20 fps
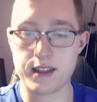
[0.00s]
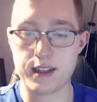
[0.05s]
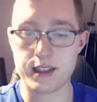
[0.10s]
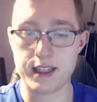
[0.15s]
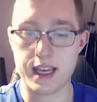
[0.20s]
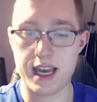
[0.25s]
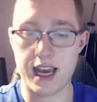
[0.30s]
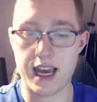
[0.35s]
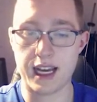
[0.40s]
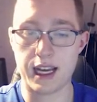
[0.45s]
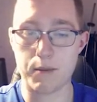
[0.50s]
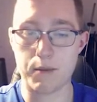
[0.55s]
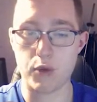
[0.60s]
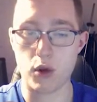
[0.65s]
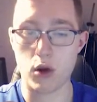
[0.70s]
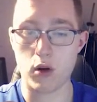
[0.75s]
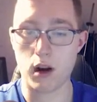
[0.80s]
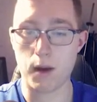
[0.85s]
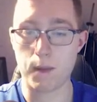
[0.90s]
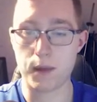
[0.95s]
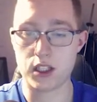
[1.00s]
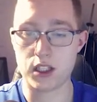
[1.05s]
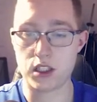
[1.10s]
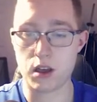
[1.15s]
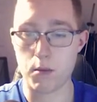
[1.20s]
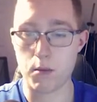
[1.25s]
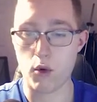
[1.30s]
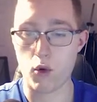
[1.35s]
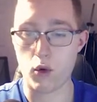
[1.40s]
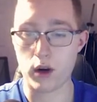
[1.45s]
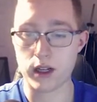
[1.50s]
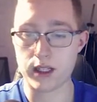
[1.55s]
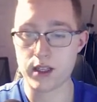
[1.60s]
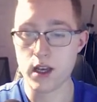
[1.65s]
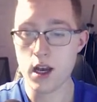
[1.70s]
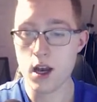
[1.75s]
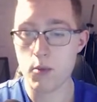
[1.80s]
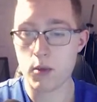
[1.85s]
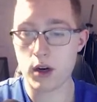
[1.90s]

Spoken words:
This can get blown up at some points.